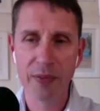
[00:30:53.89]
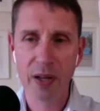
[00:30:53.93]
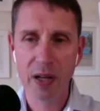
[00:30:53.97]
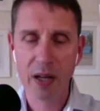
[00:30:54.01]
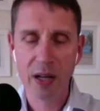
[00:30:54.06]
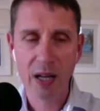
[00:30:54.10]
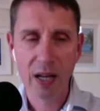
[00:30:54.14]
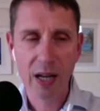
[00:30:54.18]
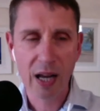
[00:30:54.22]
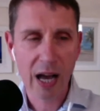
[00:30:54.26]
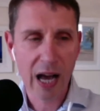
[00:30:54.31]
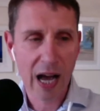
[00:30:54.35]

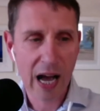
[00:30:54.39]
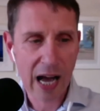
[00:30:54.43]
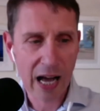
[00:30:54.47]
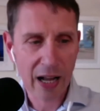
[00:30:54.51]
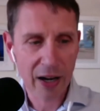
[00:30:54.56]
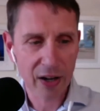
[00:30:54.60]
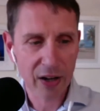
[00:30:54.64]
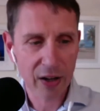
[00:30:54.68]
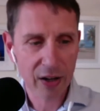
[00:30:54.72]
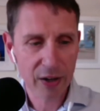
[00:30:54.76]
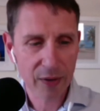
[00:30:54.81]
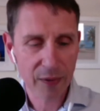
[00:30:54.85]
Huh.
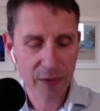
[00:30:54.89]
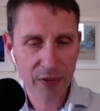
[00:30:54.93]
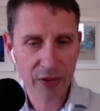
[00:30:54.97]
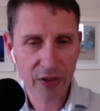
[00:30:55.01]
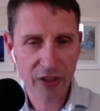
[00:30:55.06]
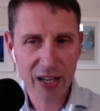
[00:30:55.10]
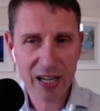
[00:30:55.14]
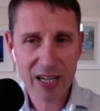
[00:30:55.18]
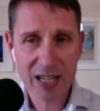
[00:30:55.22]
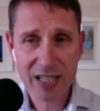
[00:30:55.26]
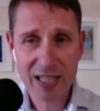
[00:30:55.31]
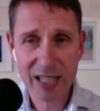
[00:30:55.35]
And
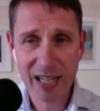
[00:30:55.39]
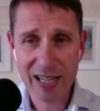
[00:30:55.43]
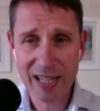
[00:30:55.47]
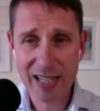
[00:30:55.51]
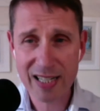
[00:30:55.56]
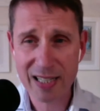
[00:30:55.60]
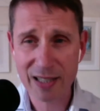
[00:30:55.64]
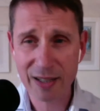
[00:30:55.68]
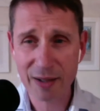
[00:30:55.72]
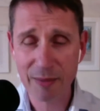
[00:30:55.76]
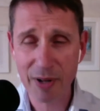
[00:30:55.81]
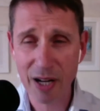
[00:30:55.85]
this
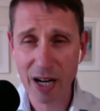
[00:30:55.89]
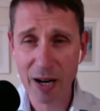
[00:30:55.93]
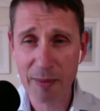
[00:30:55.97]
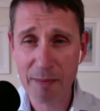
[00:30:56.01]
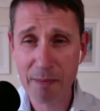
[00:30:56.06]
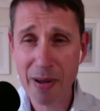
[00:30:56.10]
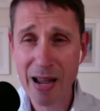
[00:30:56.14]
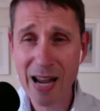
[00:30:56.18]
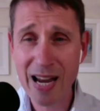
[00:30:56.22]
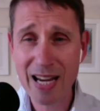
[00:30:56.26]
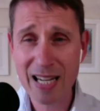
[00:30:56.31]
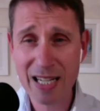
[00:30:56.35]
is a, an
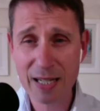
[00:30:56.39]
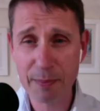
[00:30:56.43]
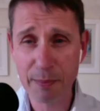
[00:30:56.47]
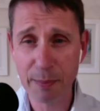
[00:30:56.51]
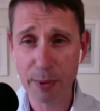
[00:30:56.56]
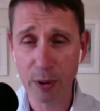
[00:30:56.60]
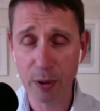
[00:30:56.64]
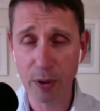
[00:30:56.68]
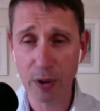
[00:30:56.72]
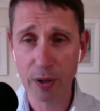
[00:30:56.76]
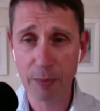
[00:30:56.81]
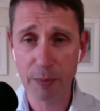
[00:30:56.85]
amazing
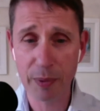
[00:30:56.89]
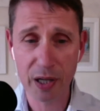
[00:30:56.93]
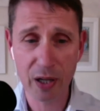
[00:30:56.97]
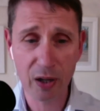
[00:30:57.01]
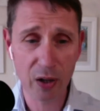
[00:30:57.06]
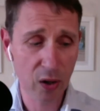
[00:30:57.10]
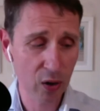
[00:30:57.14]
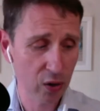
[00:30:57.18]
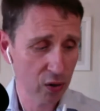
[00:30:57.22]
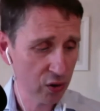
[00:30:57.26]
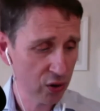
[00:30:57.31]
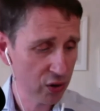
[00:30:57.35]
book
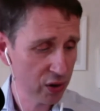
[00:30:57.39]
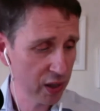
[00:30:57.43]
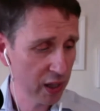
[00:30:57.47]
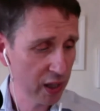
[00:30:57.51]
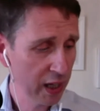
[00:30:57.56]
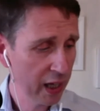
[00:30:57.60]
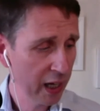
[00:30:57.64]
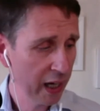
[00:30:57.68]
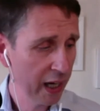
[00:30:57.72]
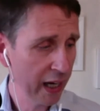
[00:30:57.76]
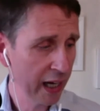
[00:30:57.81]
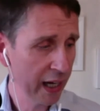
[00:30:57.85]
because
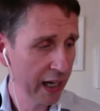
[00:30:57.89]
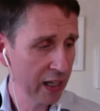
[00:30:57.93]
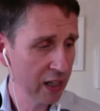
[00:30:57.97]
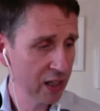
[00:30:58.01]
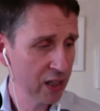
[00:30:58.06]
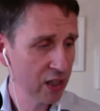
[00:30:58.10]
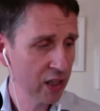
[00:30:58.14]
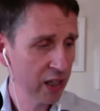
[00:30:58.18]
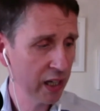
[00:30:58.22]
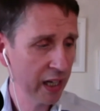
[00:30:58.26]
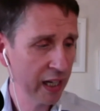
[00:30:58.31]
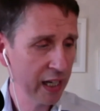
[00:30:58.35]

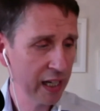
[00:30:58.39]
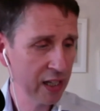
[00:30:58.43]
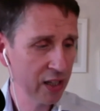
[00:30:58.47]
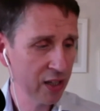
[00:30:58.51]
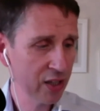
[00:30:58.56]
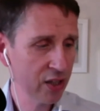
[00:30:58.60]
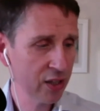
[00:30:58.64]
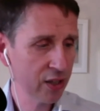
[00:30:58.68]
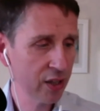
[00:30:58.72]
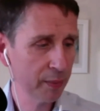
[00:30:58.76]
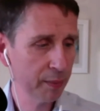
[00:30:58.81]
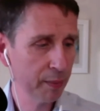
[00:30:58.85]
it's
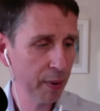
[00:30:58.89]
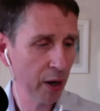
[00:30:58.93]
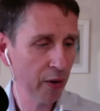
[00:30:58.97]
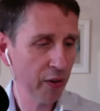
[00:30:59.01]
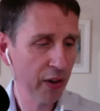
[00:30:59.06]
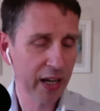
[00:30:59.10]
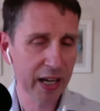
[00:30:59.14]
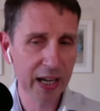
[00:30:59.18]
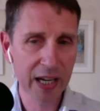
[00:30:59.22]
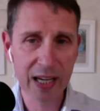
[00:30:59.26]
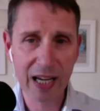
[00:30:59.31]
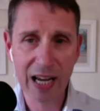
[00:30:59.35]
it's about
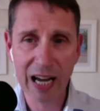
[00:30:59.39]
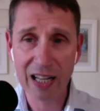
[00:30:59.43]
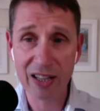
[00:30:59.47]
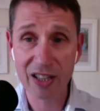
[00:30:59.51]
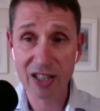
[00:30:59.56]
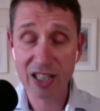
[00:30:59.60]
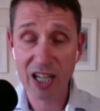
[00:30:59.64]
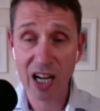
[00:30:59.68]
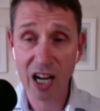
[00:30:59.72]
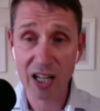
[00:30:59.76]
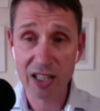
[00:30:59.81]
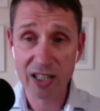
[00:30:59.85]
the
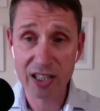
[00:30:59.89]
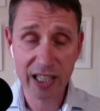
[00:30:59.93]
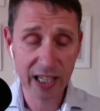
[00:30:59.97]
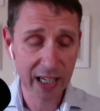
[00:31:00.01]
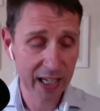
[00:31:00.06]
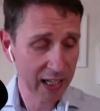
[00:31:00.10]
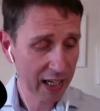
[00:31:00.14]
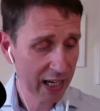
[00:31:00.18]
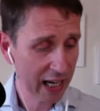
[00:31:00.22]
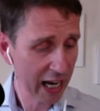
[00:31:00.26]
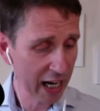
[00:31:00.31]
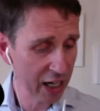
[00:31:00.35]

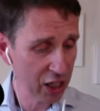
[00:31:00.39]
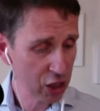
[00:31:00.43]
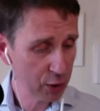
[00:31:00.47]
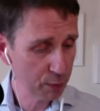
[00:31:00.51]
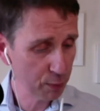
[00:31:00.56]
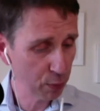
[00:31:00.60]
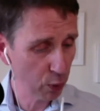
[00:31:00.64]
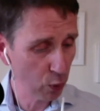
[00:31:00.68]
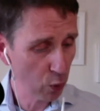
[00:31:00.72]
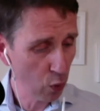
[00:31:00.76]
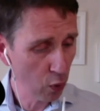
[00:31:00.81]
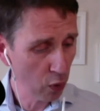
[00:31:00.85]
Antarctic
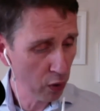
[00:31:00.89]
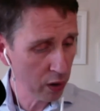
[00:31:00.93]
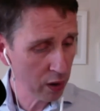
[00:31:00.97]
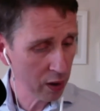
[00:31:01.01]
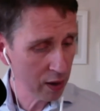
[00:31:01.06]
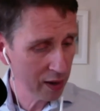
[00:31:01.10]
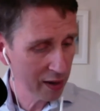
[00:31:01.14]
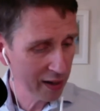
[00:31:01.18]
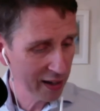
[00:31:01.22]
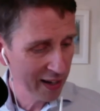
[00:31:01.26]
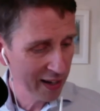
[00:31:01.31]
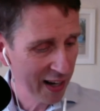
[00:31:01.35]
explorer
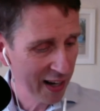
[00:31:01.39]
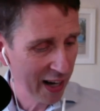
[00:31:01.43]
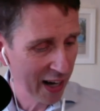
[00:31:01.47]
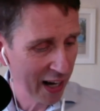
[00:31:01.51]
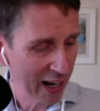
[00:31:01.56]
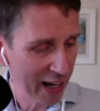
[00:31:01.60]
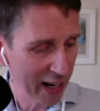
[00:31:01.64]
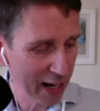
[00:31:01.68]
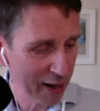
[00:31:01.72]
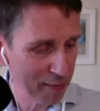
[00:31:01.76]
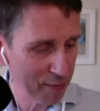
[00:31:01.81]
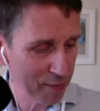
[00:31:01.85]

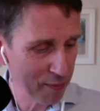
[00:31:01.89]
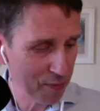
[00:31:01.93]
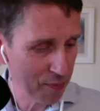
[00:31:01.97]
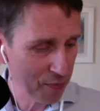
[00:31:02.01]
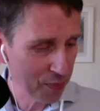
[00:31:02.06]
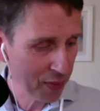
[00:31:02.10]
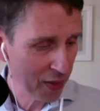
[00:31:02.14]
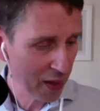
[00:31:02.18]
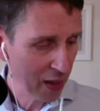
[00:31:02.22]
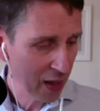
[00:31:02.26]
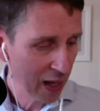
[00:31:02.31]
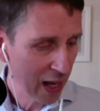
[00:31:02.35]
um,
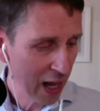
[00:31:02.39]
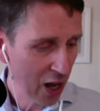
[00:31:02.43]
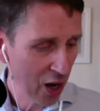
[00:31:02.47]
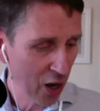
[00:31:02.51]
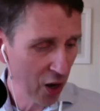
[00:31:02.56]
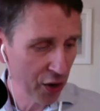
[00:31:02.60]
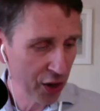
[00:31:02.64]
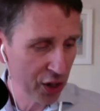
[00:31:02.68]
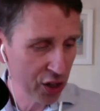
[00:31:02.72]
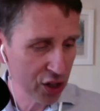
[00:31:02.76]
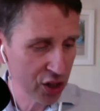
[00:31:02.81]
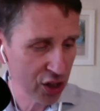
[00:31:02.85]

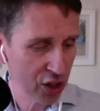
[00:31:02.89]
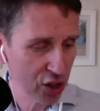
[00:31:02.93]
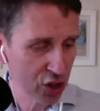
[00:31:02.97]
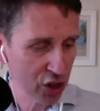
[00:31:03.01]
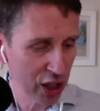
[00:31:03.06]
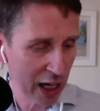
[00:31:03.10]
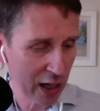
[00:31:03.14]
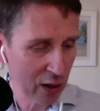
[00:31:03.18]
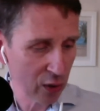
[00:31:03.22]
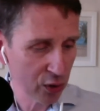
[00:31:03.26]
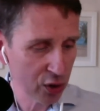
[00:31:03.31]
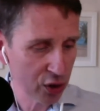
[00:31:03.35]
Ernest
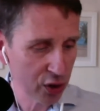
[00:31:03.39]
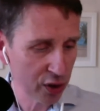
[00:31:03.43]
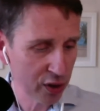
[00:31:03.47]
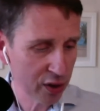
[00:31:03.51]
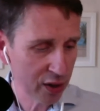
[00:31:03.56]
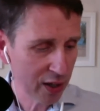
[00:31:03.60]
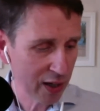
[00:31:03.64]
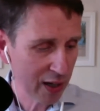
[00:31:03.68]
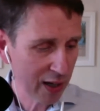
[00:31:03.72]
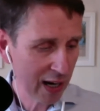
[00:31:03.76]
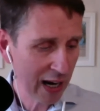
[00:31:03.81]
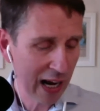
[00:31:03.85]

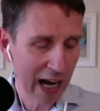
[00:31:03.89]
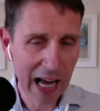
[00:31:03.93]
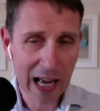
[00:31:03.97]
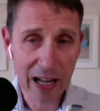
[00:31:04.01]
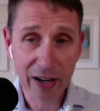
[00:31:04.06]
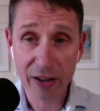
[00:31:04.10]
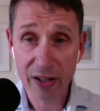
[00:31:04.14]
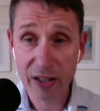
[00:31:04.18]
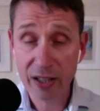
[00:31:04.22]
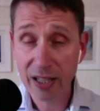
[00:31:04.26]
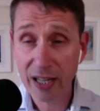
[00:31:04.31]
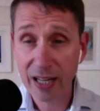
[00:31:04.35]
Shackleton,
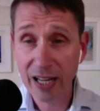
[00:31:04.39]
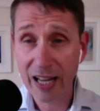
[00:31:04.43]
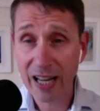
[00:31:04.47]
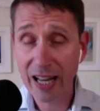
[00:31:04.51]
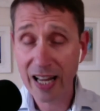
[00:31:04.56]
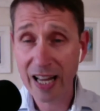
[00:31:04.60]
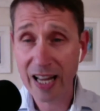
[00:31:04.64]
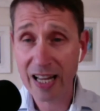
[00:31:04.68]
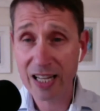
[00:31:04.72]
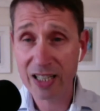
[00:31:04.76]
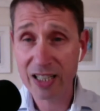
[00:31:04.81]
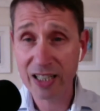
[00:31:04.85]
and
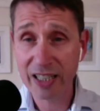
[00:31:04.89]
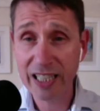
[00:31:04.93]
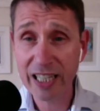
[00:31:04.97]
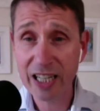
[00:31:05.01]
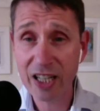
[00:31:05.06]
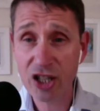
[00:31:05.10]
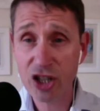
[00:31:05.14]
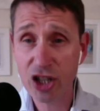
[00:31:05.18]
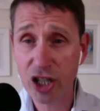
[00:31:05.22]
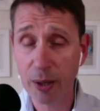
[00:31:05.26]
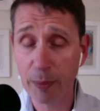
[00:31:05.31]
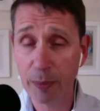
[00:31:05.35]
it's
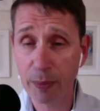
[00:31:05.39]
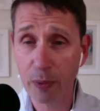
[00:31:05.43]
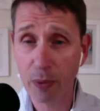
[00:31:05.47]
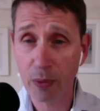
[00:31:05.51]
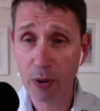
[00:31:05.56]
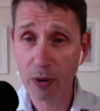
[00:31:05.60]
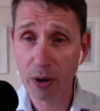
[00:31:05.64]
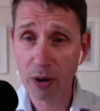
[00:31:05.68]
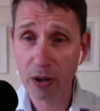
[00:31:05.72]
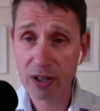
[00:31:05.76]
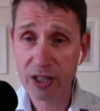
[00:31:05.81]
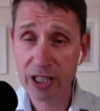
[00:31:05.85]
leadership
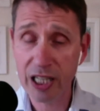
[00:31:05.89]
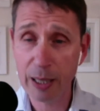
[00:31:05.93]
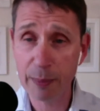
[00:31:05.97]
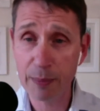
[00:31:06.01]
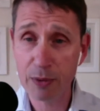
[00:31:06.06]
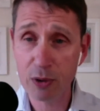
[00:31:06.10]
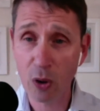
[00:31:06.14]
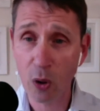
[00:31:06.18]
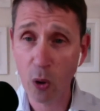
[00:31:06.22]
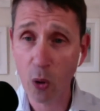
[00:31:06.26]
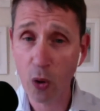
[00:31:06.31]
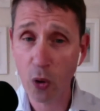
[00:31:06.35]

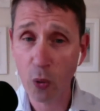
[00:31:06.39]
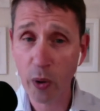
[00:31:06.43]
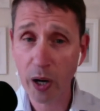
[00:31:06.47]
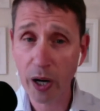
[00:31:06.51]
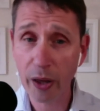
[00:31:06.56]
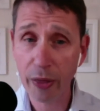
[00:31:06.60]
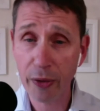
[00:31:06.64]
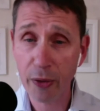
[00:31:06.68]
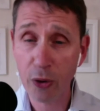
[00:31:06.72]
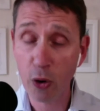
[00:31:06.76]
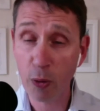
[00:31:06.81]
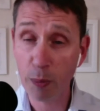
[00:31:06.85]
tips all the way
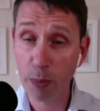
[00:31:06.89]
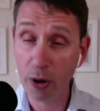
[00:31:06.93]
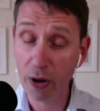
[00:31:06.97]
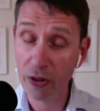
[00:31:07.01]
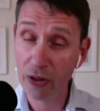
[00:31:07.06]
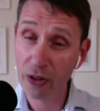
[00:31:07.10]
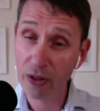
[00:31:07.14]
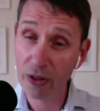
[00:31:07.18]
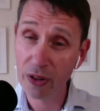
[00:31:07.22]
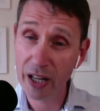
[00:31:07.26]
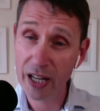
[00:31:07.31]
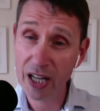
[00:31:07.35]
through. But
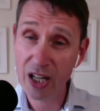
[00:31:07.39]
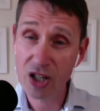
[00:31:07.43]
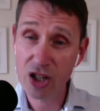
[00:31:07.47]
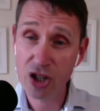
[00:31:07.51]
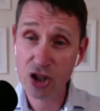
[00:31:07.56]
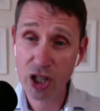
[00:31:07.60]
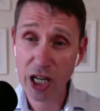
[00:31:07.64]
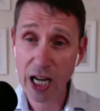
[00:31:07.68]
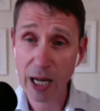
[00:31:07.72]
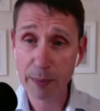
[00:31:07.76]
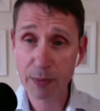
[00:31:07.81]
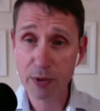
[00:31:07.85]
each
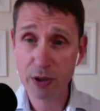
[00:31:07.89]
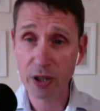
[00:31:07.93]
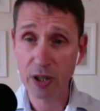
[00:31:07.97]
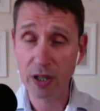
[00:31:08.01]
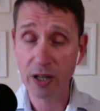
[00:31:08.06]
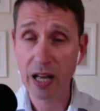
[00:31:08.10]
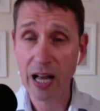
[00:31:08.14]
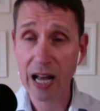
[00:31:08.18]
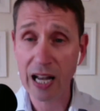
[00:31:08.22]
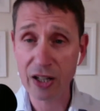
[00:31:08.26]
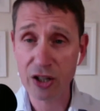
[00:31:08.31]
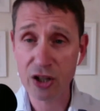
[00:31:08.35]
chapter
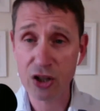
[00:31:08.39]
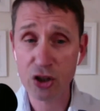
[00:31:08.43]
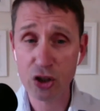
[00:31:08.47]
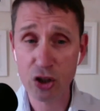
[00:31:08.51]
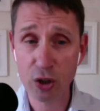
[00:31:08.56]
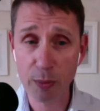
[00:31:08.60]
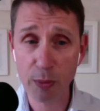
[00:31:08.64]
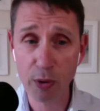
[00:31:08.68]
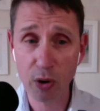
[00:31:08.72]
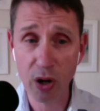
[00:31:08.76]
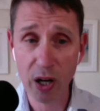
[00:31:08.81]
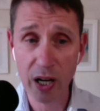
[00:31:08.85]
has
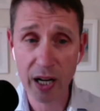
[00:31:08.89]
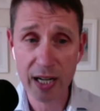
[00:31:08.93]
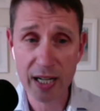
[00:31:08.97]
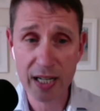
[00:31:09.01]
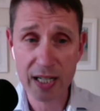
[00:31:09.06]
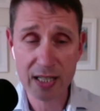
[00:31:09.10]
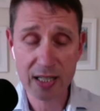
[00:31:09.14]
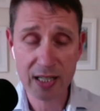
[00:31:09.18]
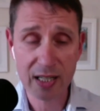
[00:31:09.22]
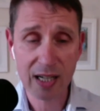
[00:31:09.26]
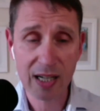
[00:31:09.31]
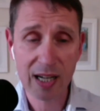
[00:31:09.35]

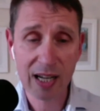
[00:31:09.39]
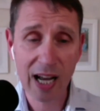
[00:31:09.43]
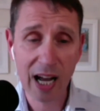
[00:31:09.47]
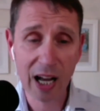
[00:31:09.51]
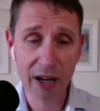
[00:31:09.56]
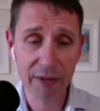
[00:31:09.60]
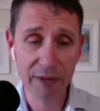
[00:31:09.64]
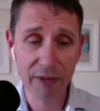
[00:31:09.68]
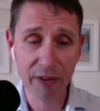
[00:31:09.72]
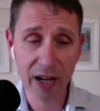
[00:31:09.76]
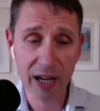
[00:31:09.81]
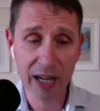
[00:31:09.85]
summarized
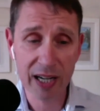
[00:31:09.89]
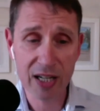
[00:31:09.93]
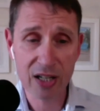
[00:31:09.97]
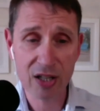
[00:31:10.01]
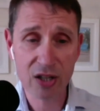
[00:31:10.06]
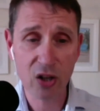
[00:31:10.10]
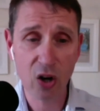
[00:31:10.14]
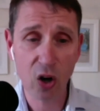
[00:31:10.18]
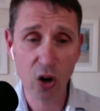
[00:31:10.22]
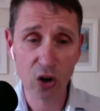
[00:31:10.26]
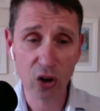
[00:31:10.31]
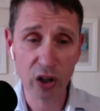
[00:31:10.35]

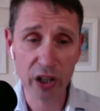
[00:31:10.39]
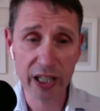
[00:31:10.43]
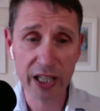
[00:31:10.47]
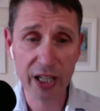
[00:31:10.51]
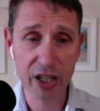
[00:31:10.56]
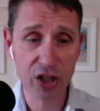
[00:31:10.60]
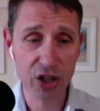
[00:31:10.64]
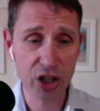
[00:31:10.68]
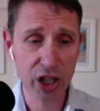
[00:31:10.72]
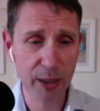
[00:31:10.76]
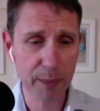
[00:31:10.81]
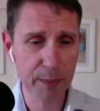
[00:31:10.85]
advice on
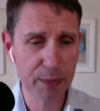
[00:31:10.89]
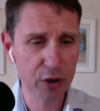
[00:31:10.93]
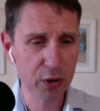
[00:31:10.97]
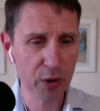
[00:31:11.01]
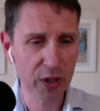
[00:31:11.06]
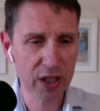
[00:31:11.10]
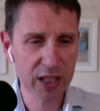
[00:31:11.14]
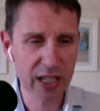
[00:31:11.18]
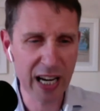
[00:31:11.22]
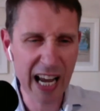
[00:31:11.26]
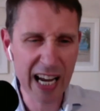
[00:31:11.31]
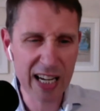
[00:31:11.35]
leadership, so
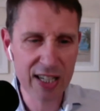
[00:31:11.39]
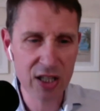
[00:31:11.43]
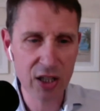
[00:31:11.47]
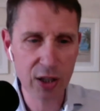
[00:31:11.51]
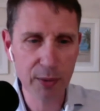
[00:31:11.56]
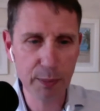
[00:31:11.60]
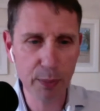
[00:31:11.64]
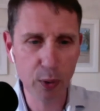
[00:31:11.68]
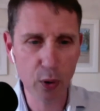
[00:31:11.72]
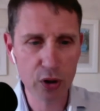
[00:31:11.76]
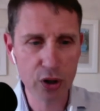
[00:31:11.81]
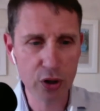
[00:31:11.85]
it's an mm.
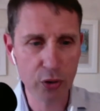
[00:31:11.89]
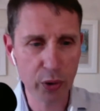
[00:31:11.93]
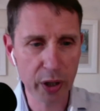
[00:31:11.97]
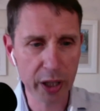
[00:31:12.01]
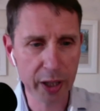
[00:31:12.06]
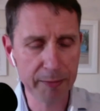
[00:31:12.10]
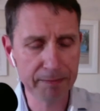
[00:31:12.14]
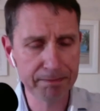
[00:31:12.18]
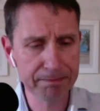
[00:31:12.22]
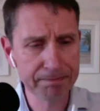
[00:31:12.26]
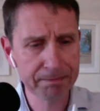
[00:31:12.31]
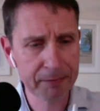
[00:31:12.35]
excellent book to
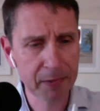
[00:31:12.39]
read.